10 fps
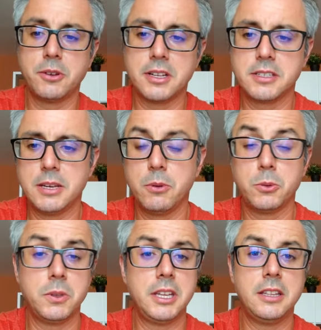You can see
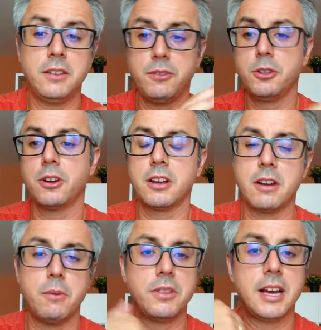what we did. If you don't
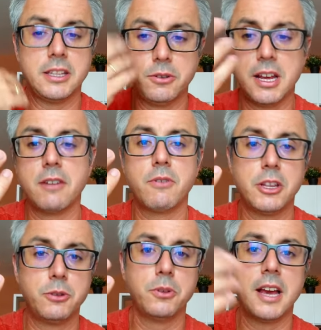agree with that, you can
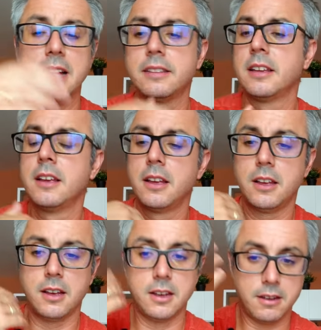redo that,
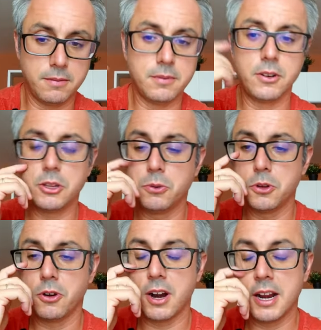
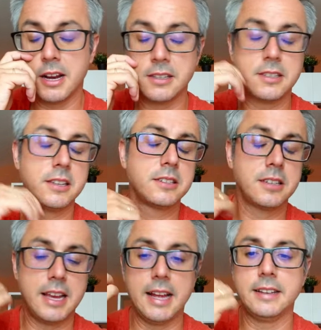redo your
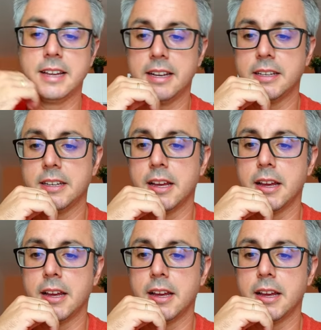analysis, and then